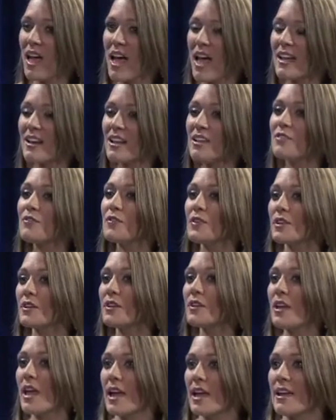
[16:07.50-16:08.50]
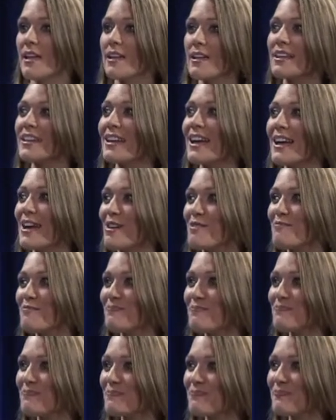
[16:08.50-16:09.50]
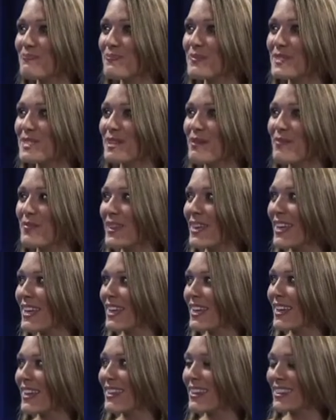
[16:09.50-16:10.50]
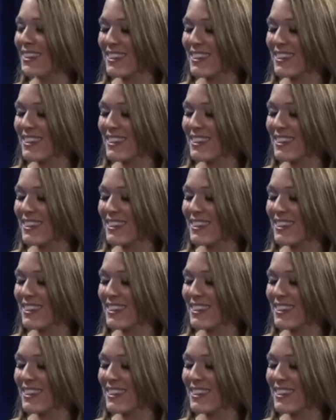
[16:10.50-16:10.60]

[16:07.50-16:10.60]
And I feel like um, something